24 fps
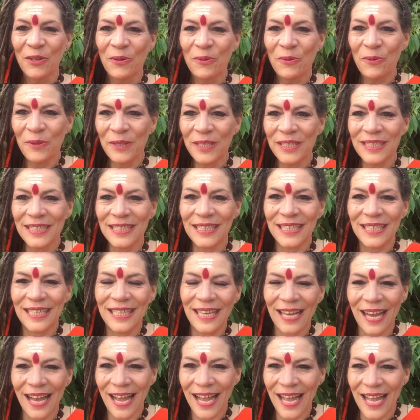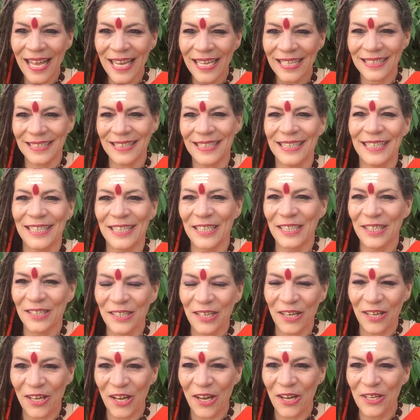who is
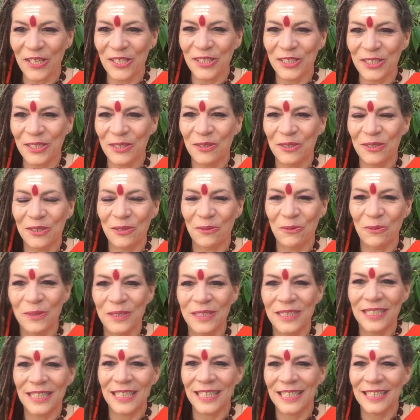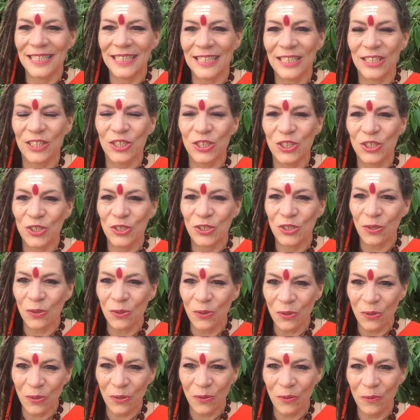guiding us with his
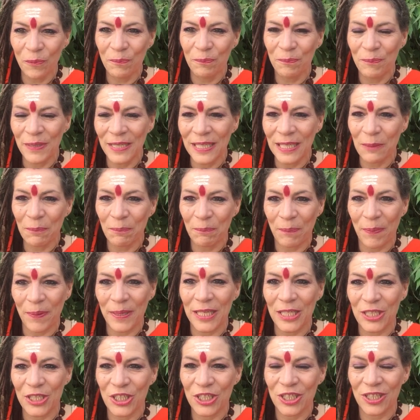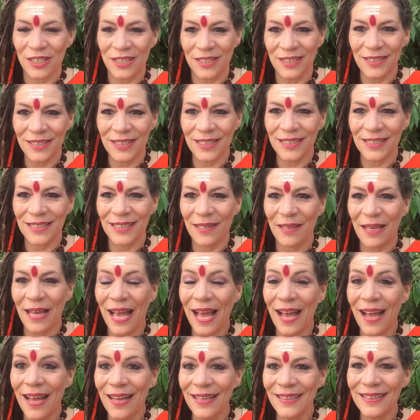so big patience,
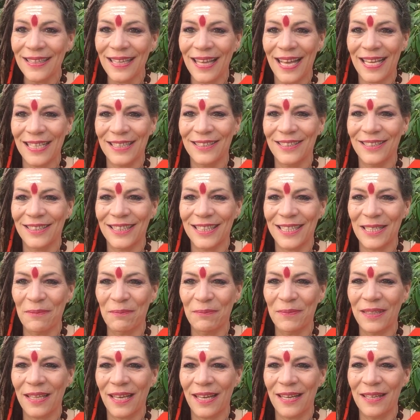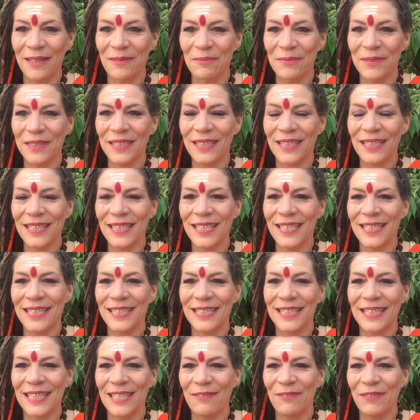and at the same time
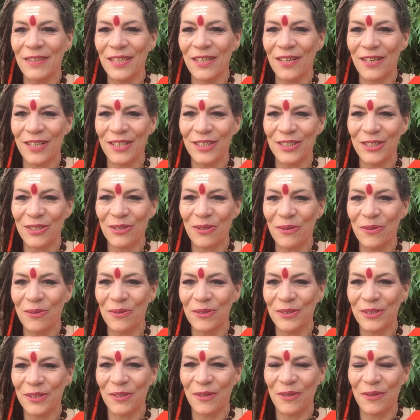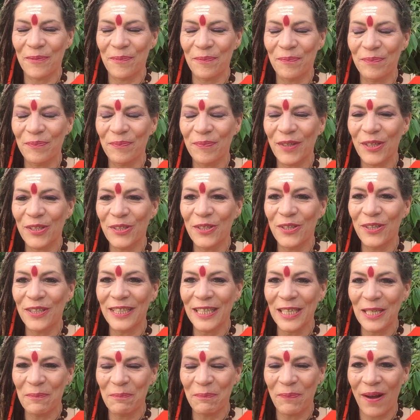is giving us all the
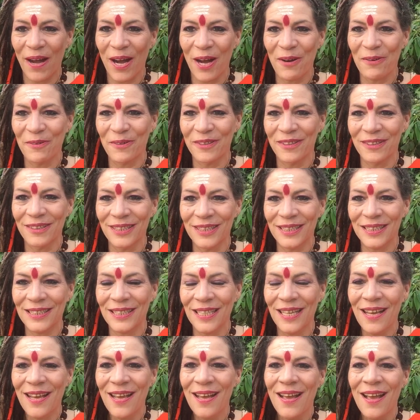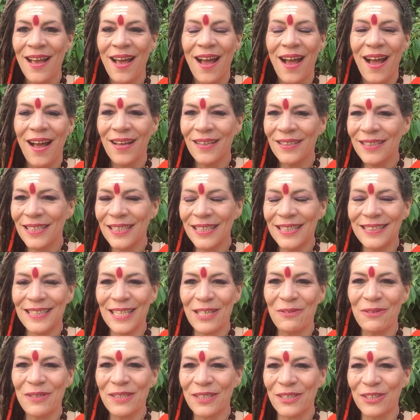yogic powers, and
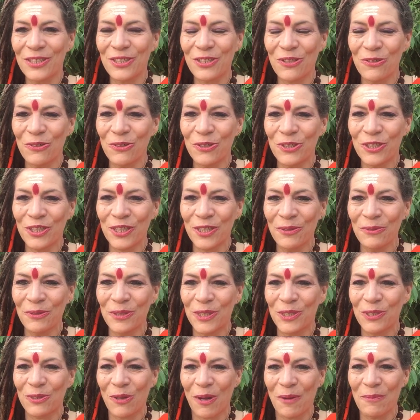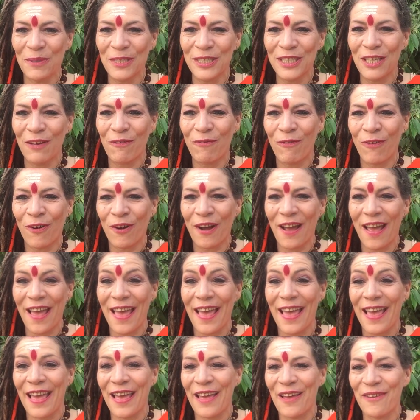there is a solution with Swamiji for
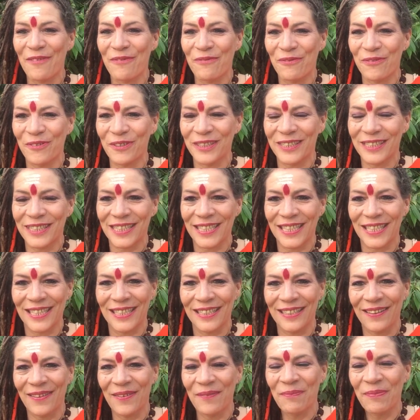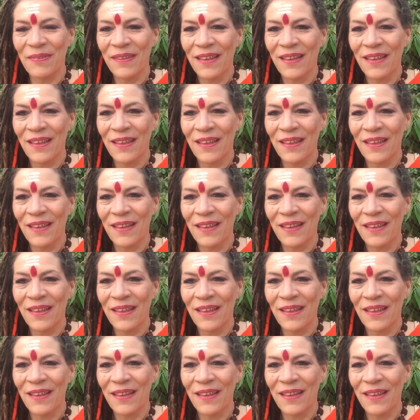everything.